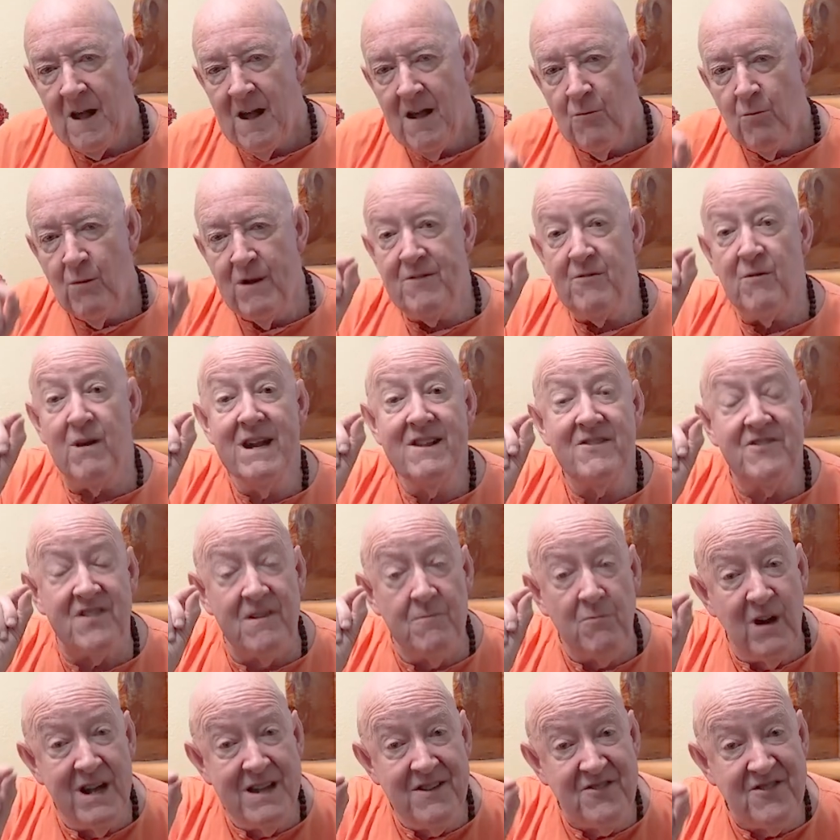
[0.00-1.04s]
with what
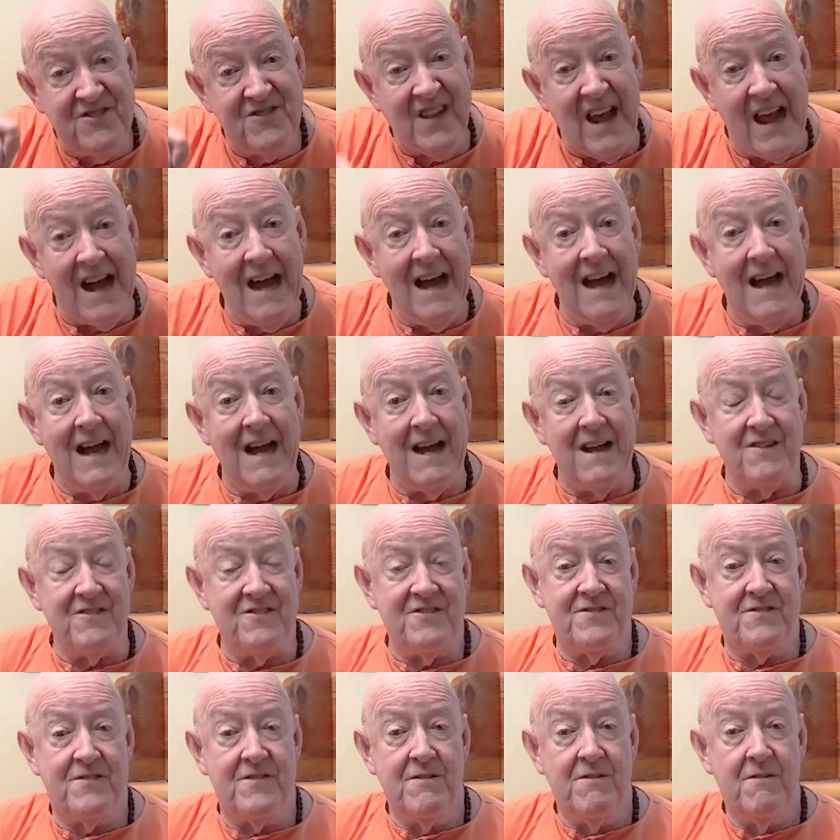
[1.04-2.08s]
someone
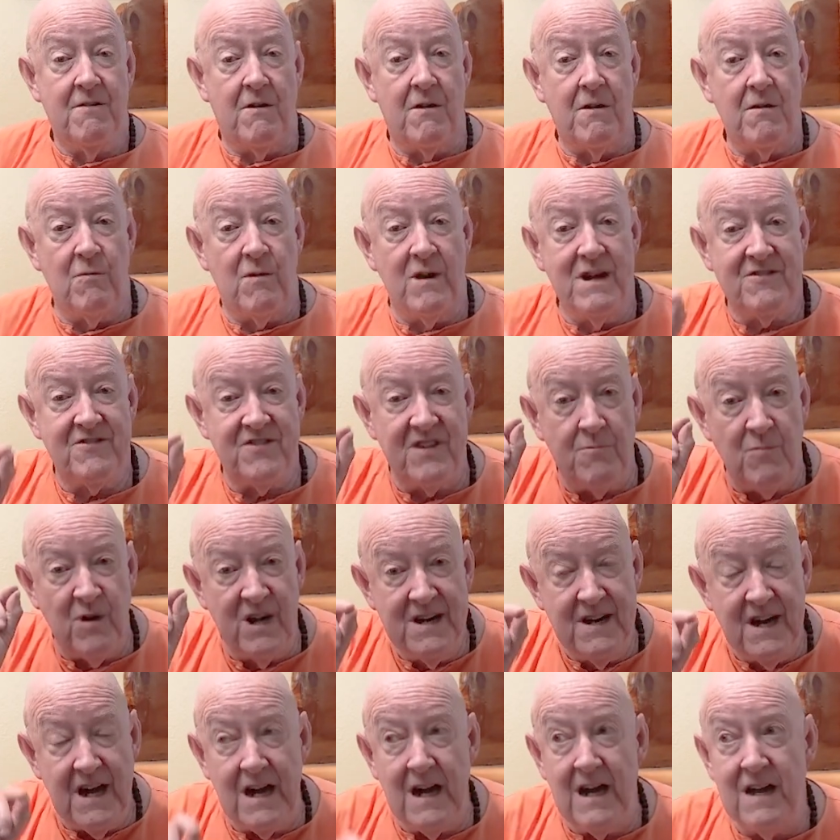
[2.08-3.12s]
says or what
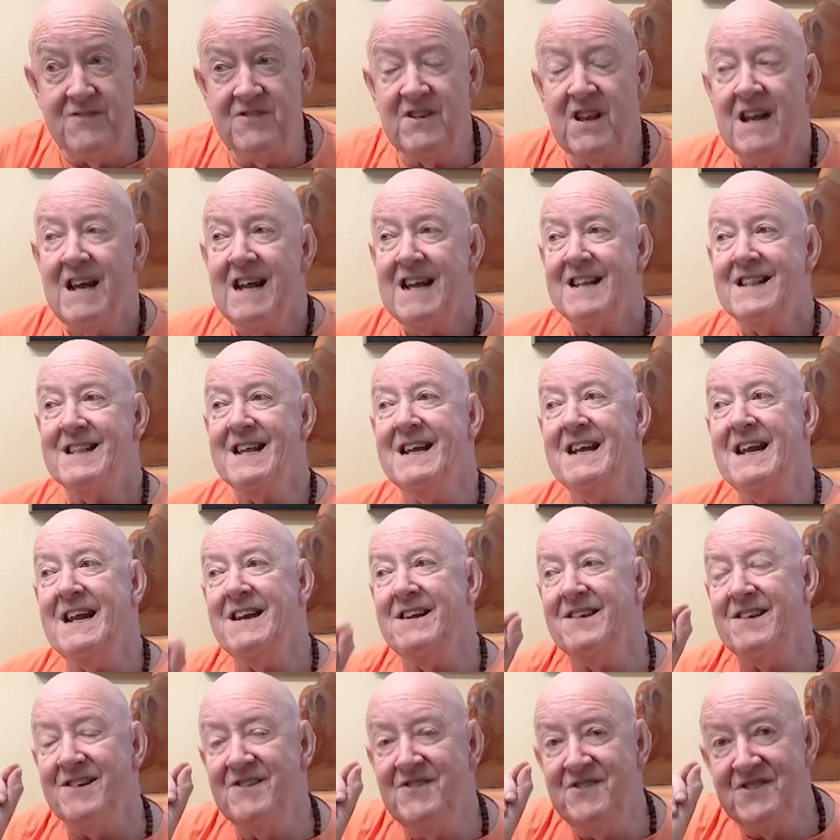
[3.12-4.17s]
someone does. They need
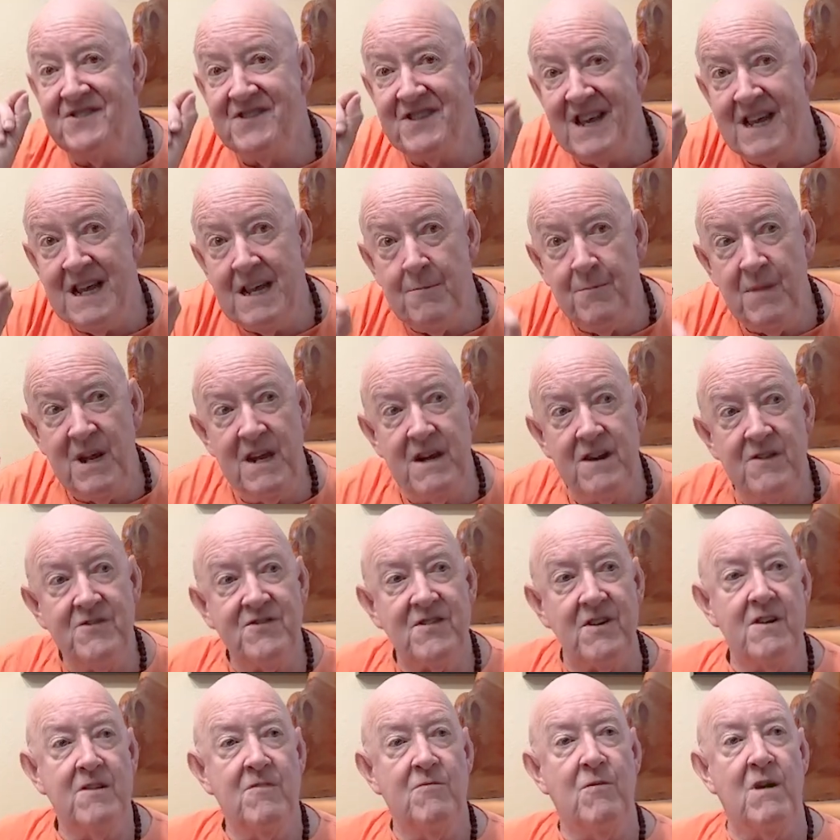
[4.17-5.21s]
to see me in a
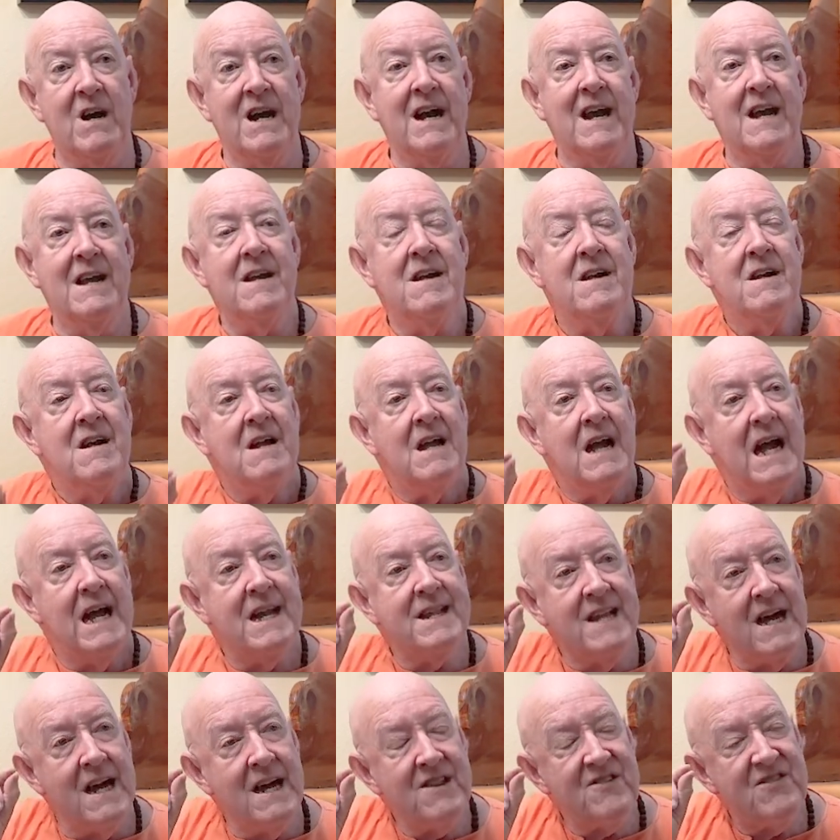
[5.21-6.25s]
certain way.
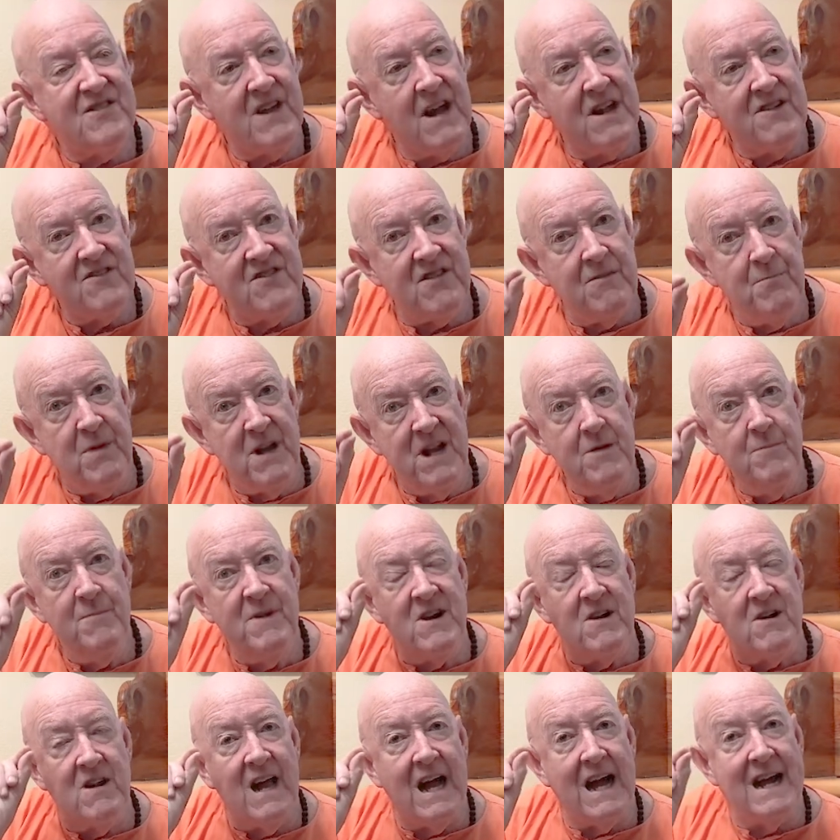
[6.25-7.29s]
And that's that
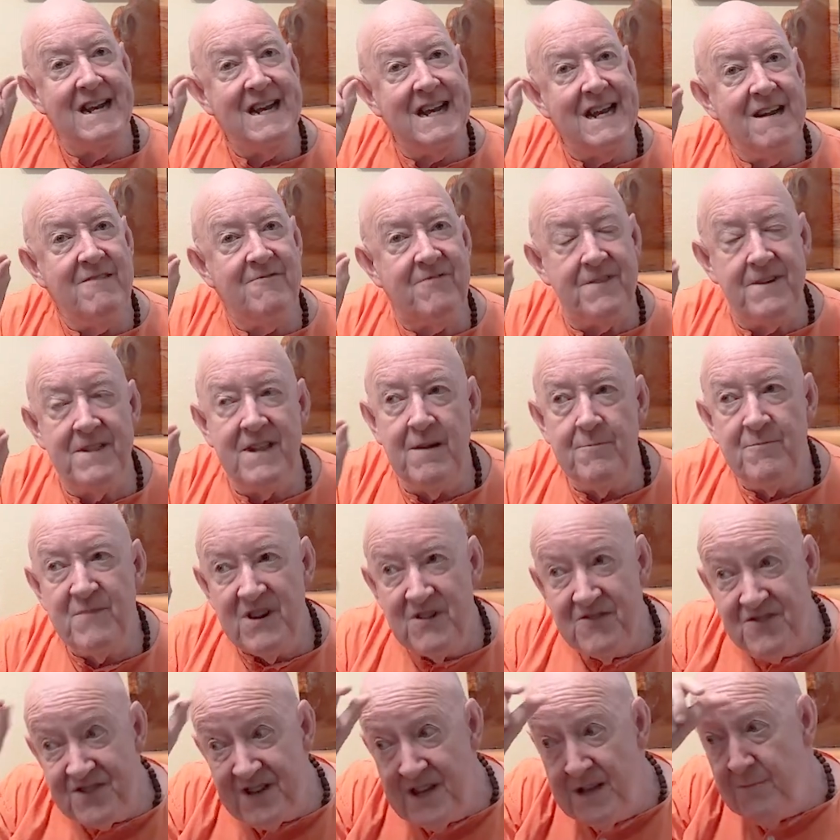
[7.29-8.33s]
subliminal. I need for them
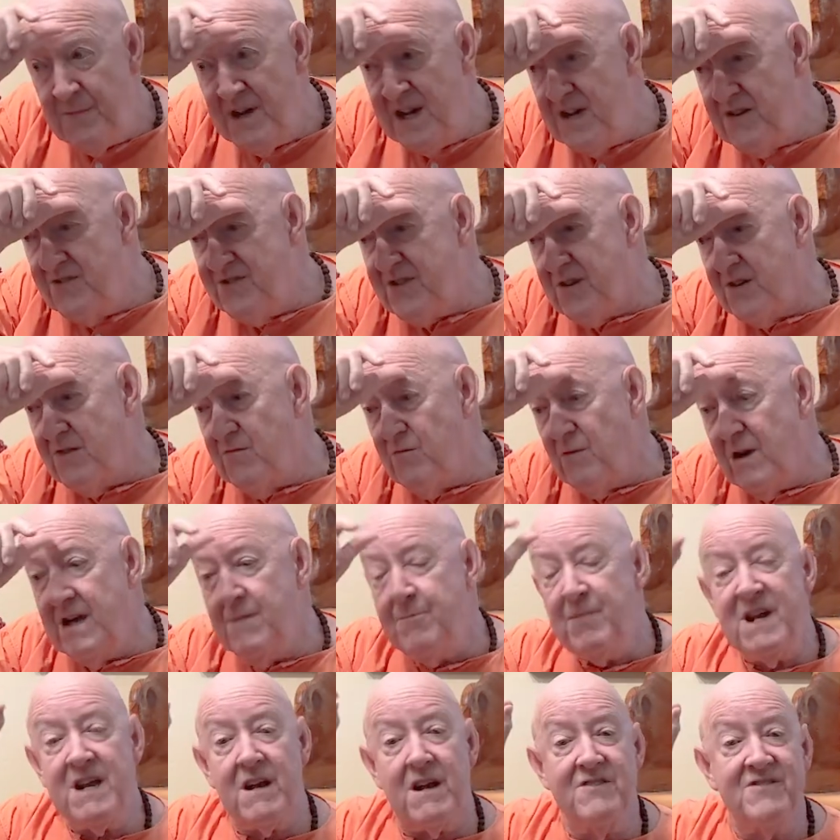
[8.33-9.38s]
to see me in a certain way
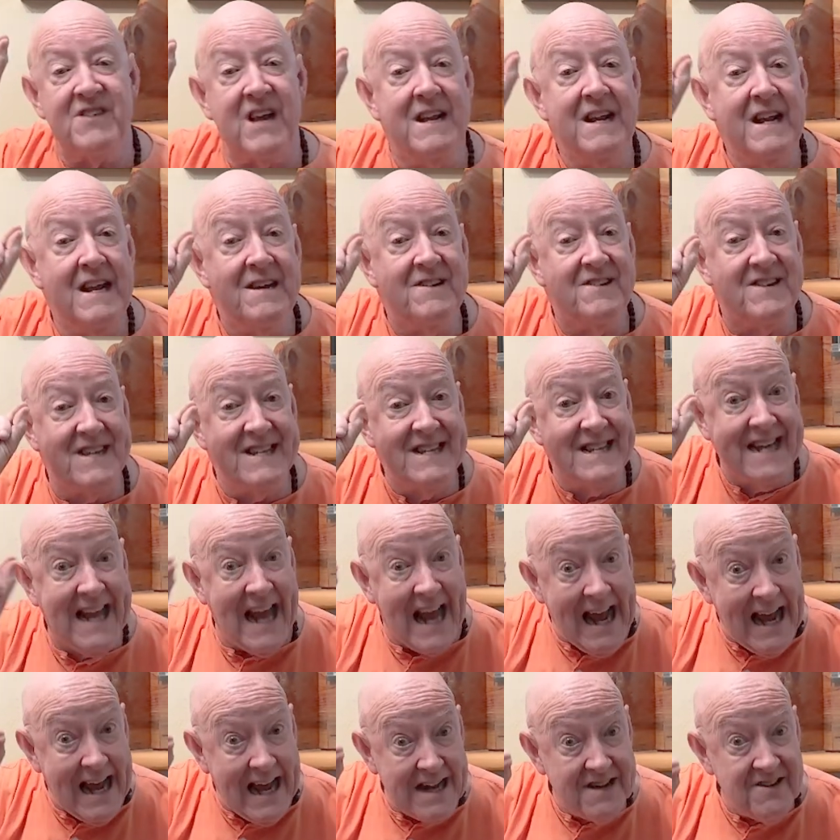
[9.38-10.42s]
because I need to
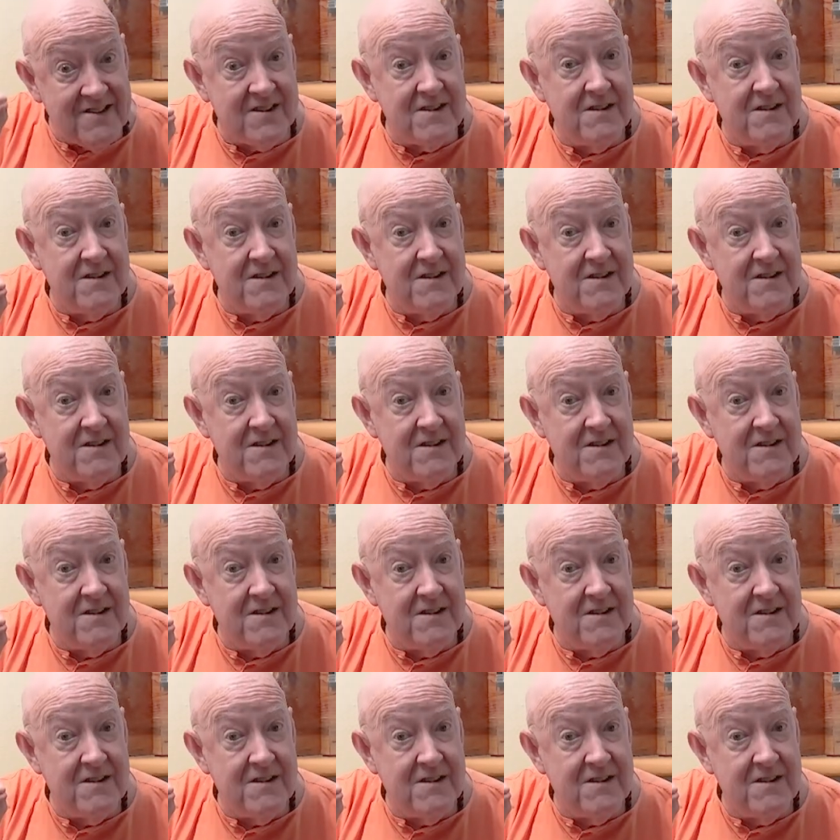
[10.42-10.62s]
get,